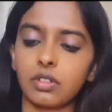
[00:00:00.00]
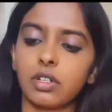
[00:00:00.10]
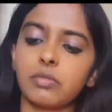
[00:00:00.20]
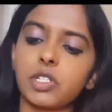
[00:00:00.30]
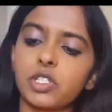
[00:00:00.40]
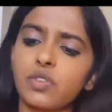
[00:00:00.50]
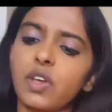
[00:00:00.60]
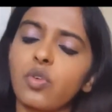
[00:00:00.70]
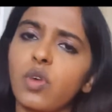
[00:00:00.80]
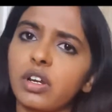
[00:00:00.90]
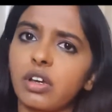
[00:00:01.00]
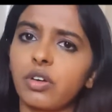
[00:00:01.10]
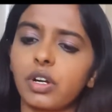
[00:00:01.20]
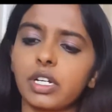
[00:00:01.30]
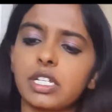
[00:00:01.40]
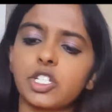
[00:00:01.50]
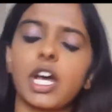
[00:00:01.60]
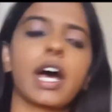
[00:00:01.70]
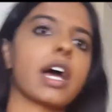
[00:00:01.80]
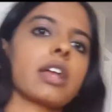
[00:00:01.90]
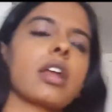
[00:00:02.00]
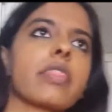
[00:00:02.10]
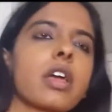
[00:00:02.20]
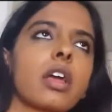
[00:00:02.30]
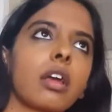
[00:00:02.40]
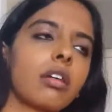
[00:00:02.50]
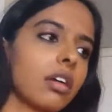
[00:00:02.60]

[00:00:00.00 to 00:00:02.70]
I'm just doing one coat on each eye, nothing